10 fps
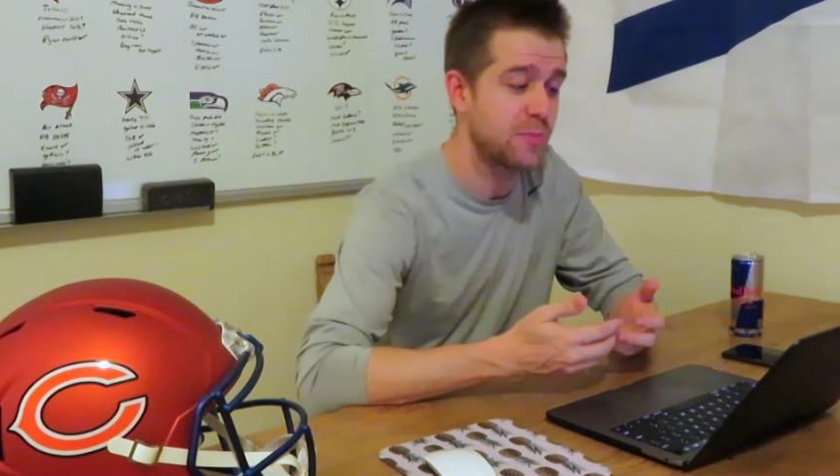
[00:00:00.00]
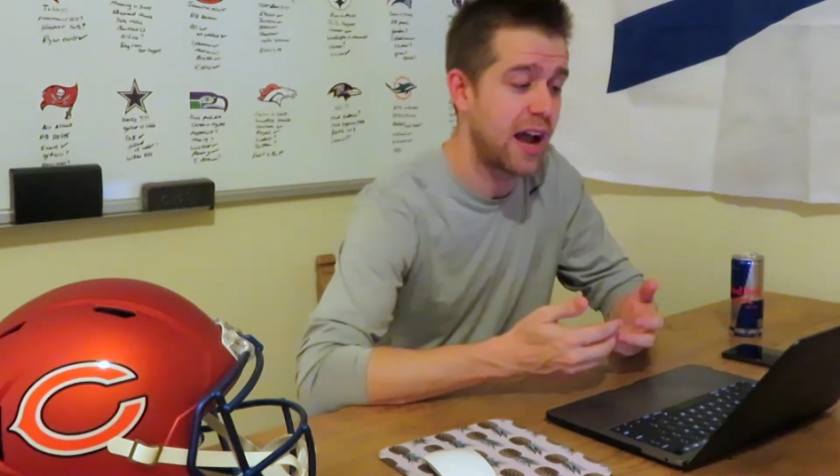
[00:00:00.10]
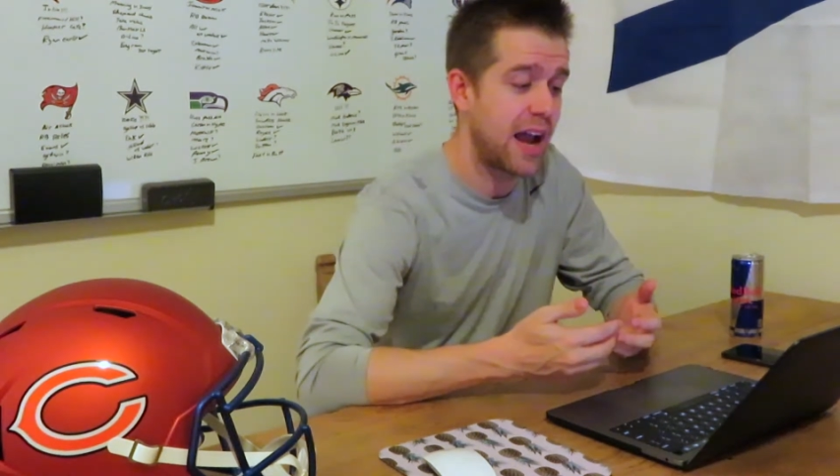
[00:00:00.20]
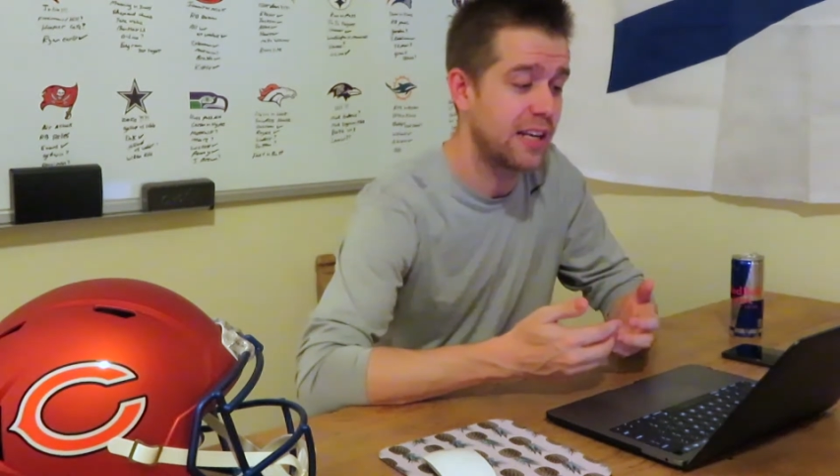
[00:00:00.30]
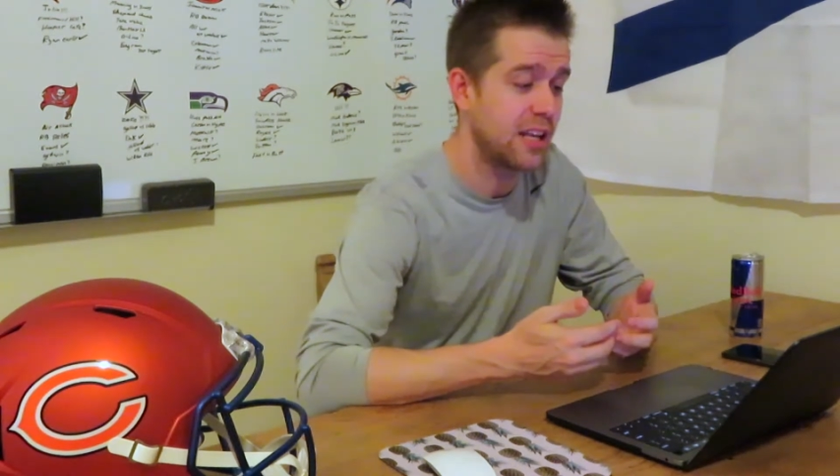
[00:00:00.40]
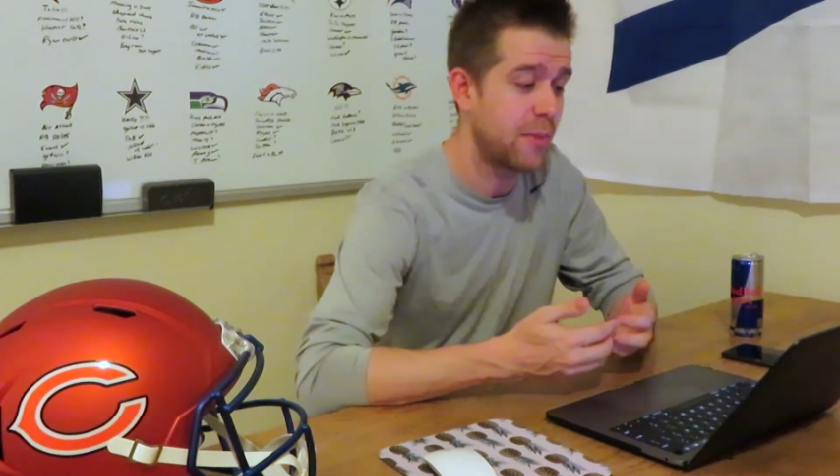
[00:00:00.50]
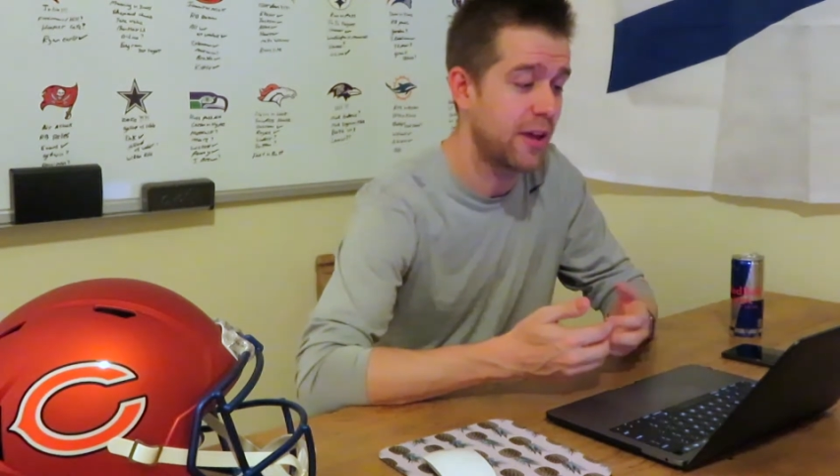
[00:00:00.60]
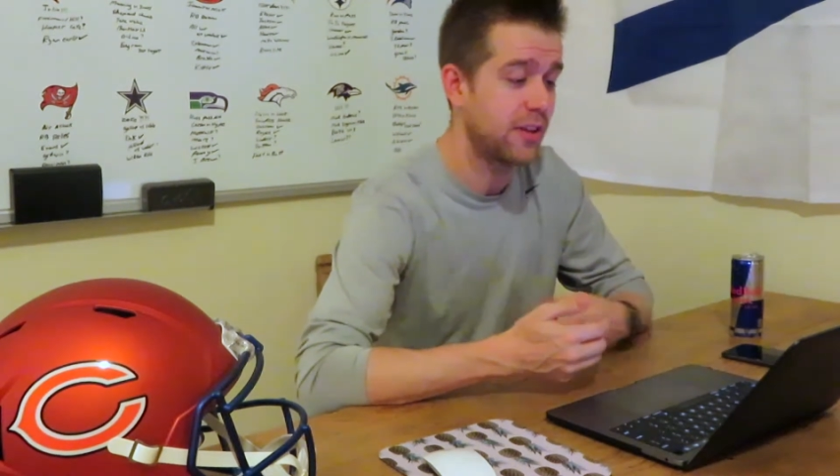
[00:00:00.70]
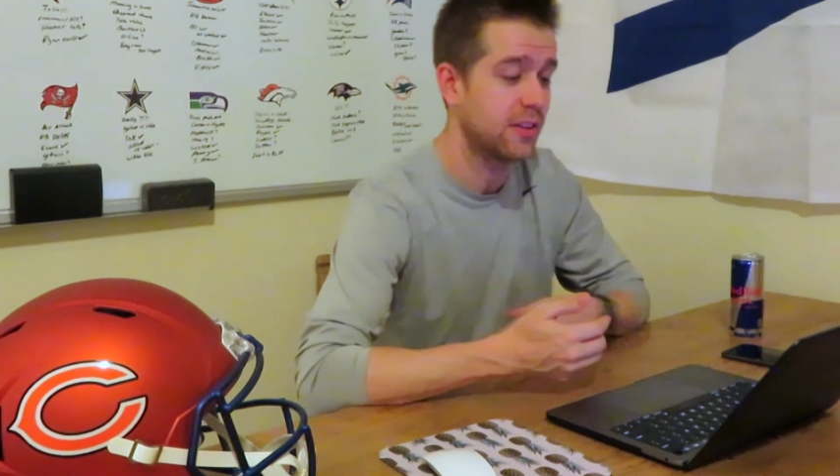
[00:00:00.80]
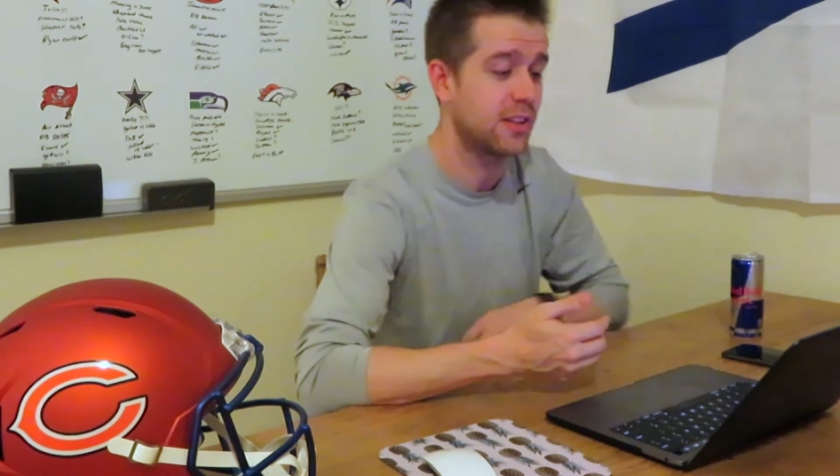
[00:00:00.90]
behind him. I
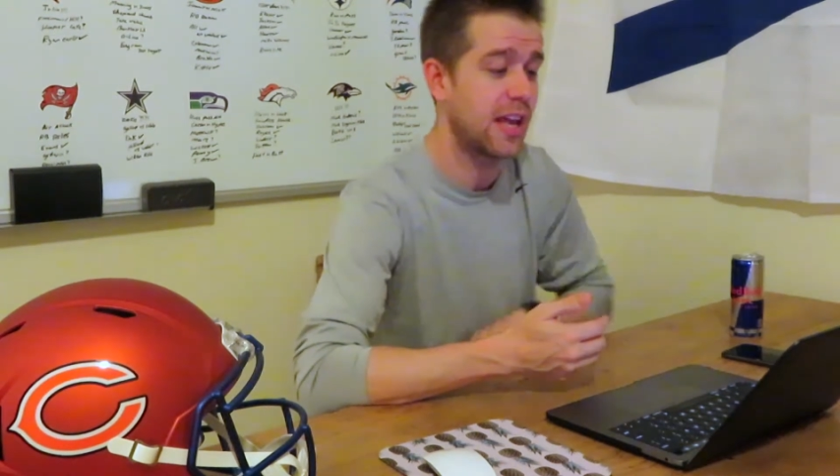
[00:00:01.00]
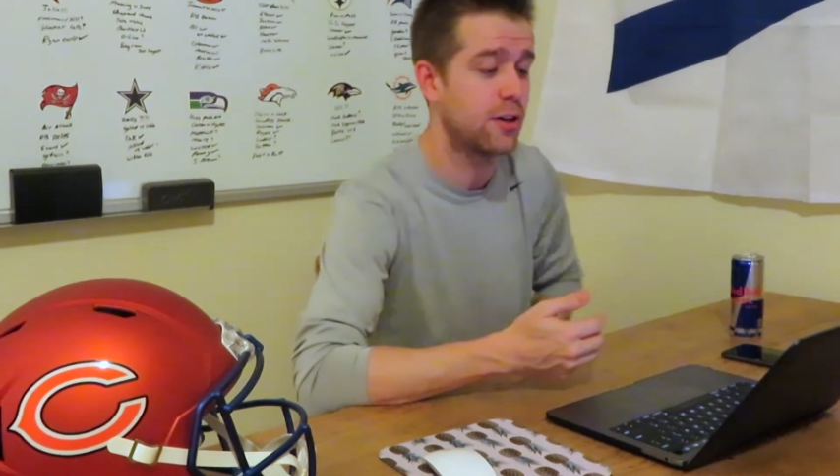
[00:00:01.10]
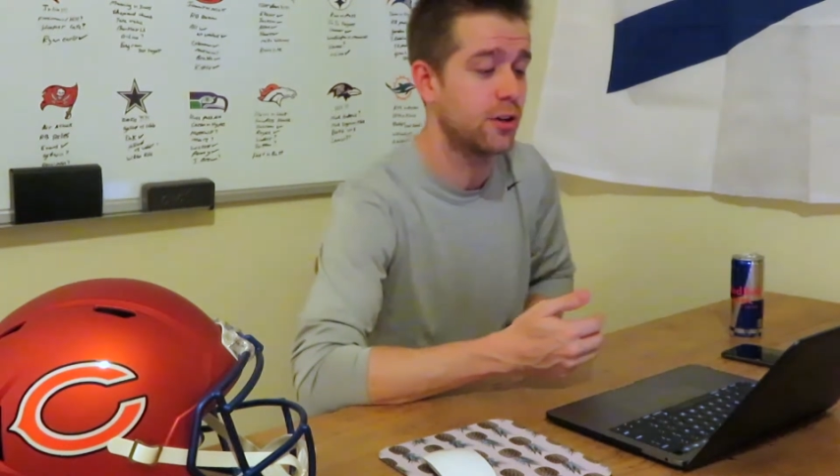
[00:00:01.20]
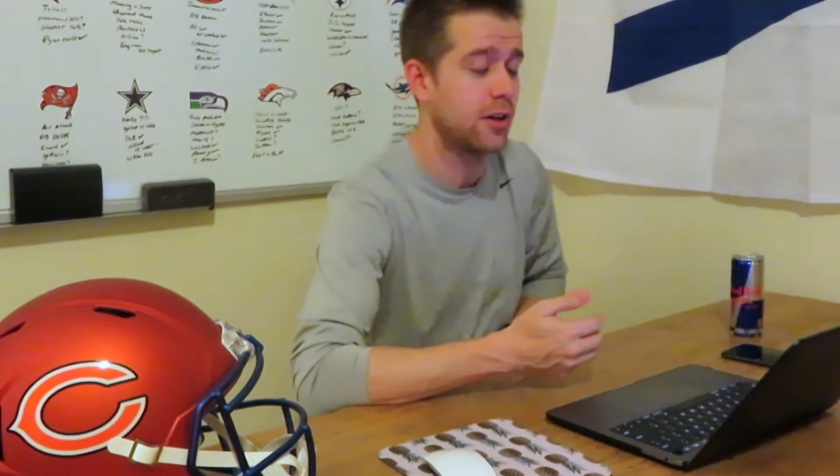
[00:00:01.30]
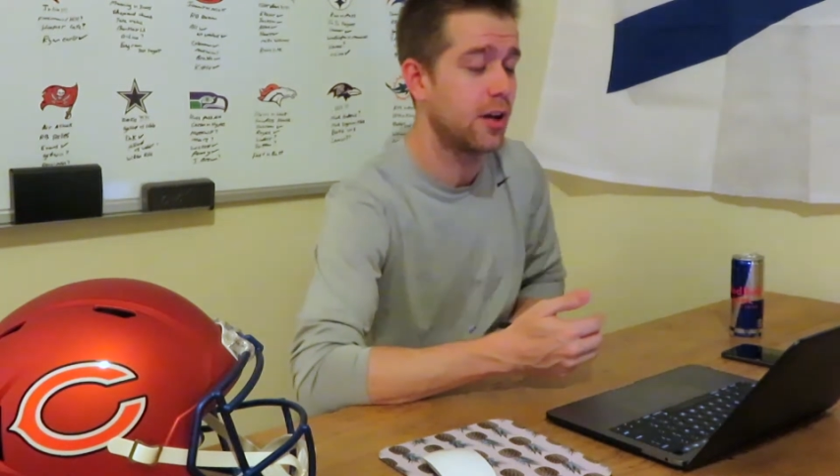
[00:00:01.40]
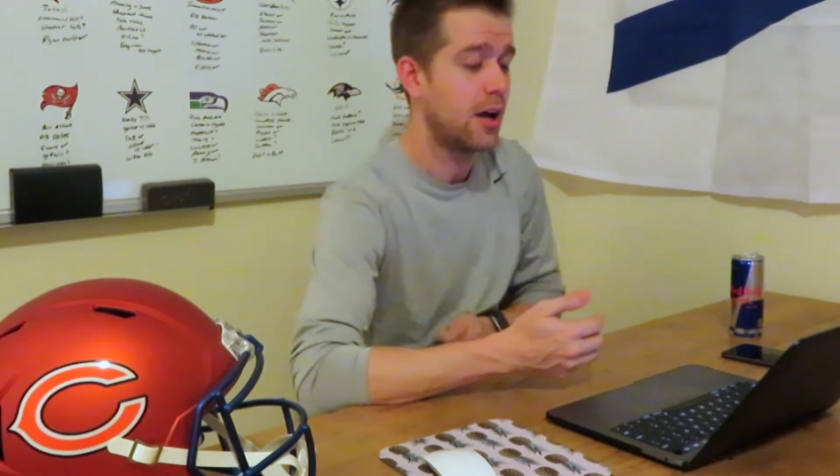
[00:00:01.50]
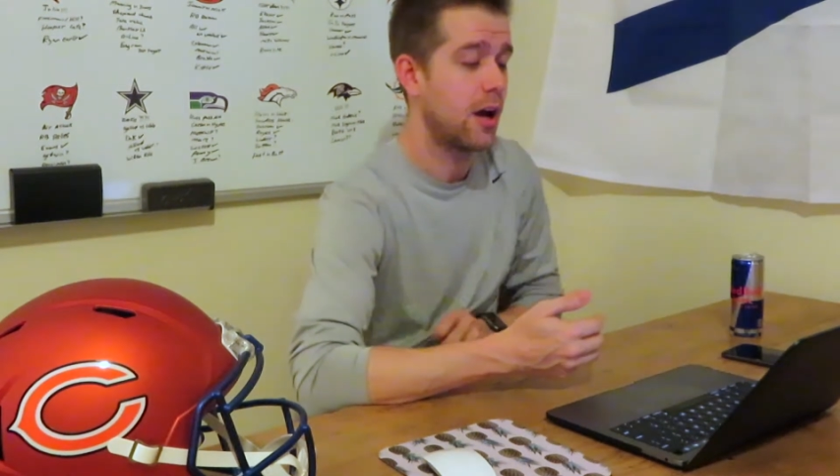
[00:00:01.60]
think that they could